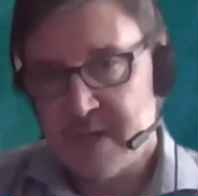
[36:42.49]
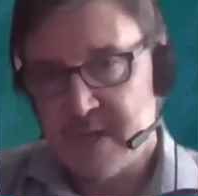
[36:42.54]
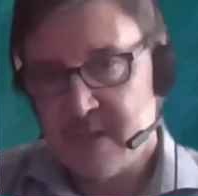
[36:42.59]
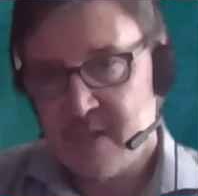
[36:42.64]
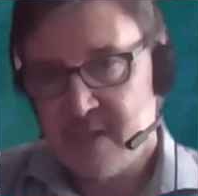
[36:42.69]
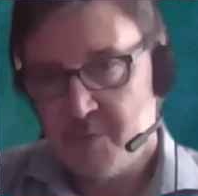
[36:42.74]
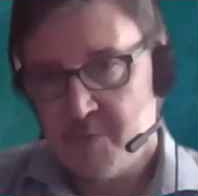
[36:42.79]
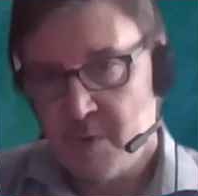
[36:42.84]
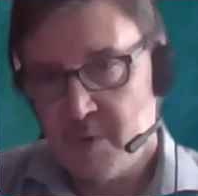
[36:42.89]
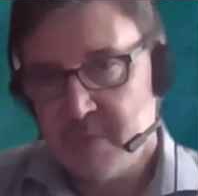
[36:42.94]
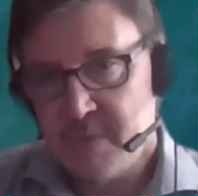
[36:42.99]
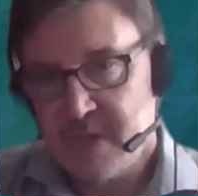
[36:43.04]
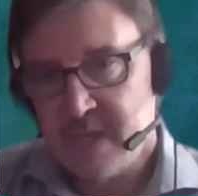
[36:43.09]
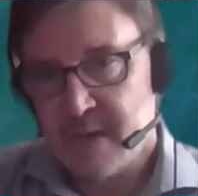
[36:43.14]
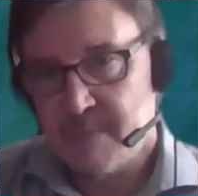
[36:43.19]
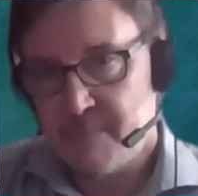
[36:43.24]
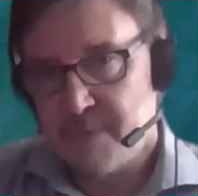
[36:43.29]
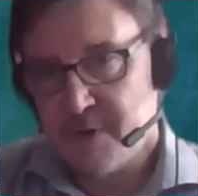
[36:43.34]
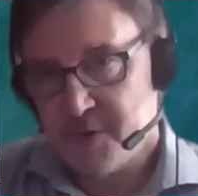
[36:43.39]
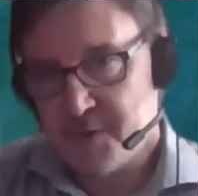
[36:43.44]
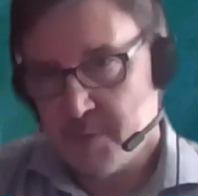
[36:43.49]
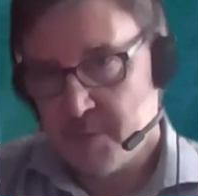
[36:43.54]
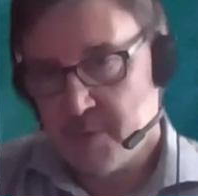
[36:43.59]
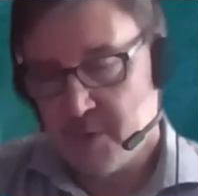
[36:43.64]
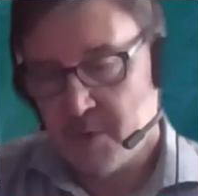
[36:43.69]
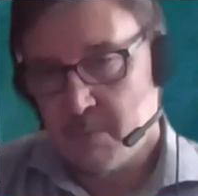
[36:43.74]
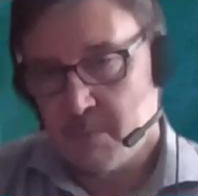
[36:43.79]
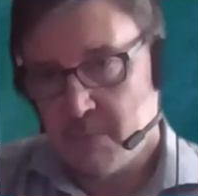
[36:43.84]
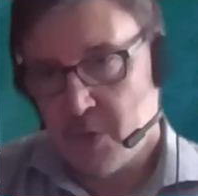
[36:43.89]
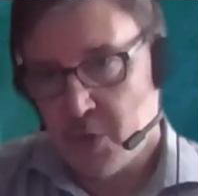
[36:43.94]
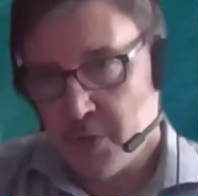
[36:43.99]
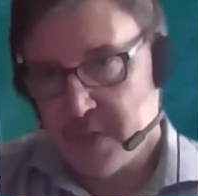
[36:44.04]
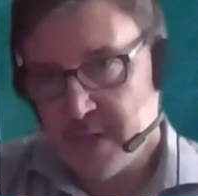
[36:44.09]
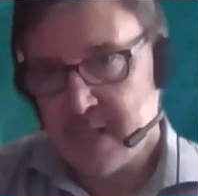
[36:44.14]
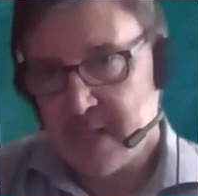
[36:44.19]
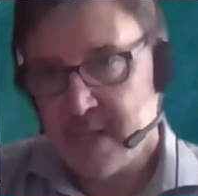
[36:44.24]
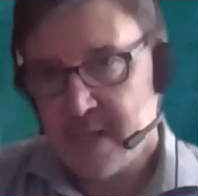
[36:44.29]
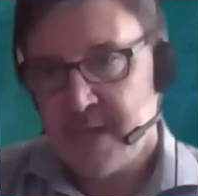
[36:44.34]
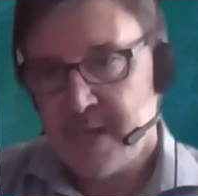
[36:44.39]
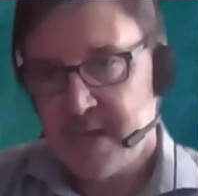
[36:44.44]
And this will be a possible
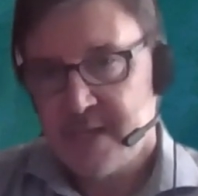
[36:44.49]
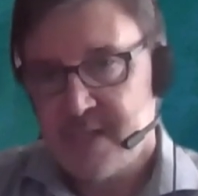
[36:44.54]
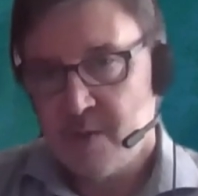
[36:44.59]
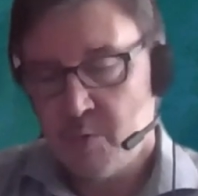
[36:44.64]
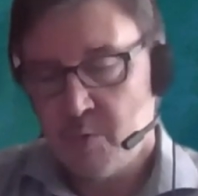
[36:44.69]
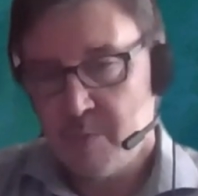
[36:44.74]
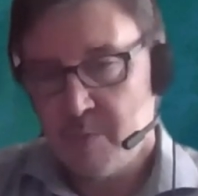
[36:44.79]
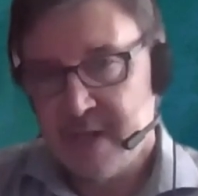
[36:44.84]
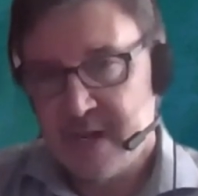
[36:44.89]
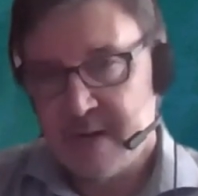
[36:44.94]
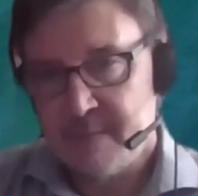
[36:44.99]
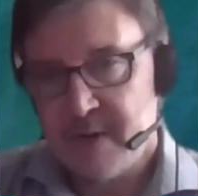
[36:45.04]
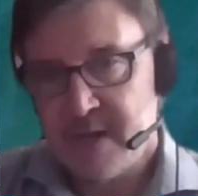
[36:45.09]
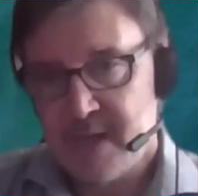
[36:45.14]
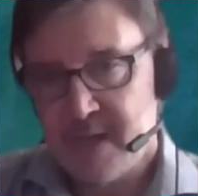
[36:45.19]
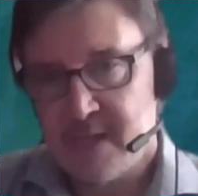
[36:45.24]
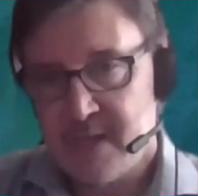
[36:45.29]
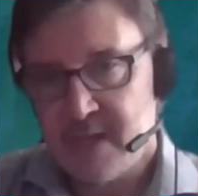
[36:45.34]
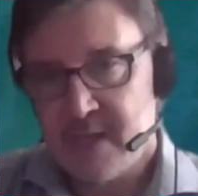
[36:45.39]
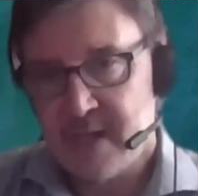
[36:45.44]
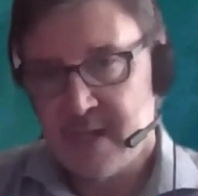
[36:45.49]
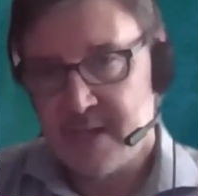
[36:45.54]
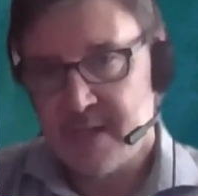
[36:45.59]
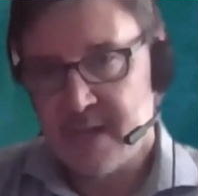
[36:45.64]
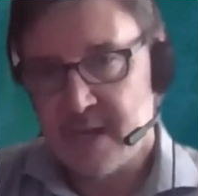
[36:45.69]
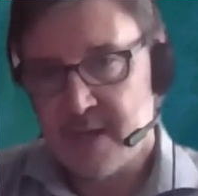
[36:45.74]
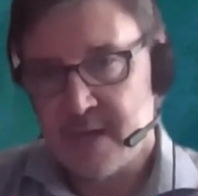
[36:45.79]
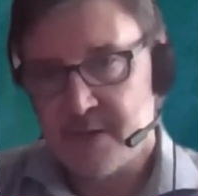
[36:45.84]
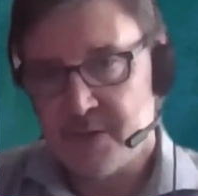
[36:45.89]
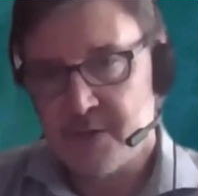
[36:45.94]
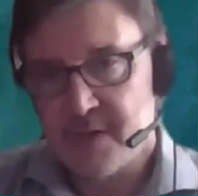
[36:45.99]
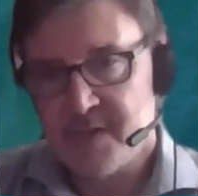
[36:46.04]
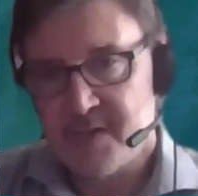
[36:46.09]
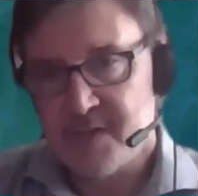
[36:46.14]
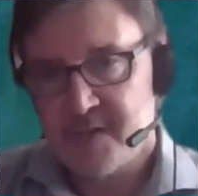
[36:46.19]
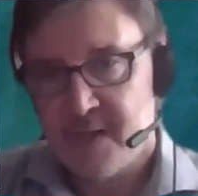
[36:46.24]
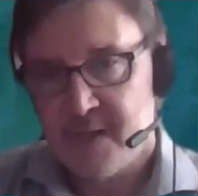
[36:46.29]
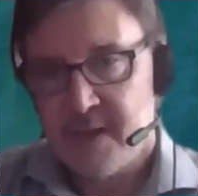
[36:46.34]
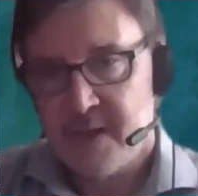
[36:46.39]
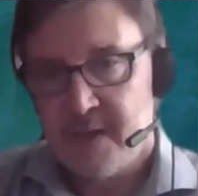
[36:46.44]
model that will be replicated in other
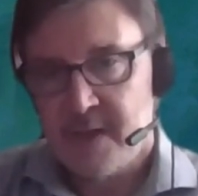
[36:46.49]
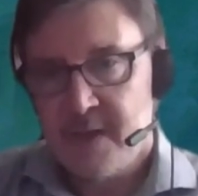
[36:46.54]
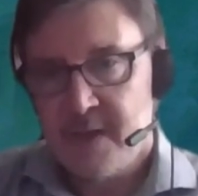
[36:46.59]
countries.